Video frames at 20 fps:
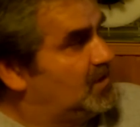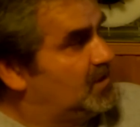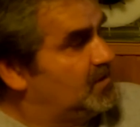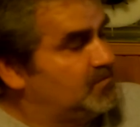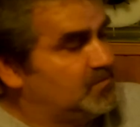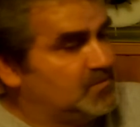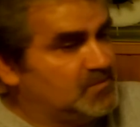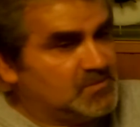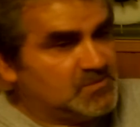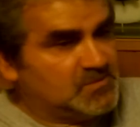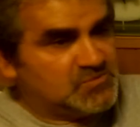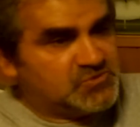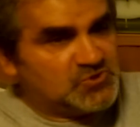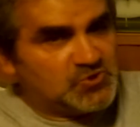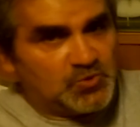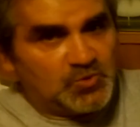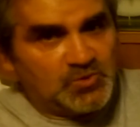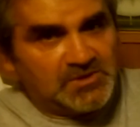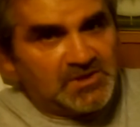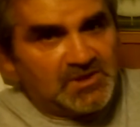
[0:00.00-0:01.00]
I'm
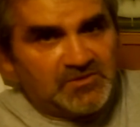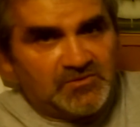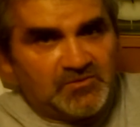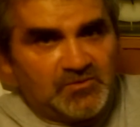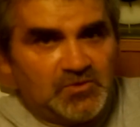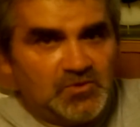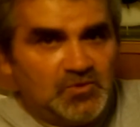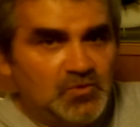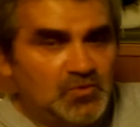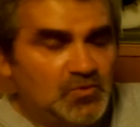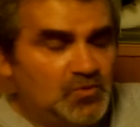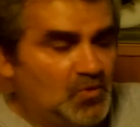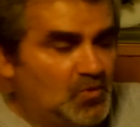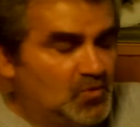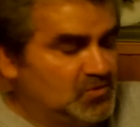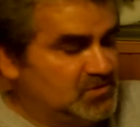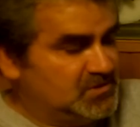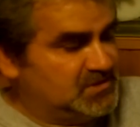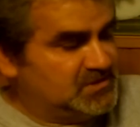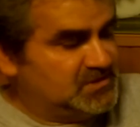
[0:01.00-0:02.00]
sure that you
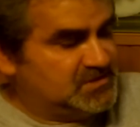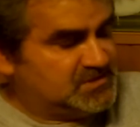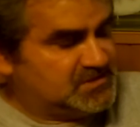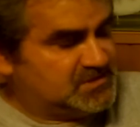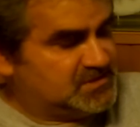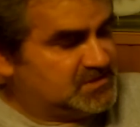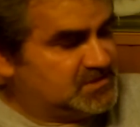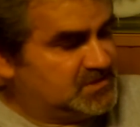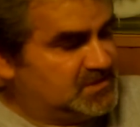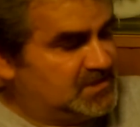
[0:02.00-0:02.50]
notice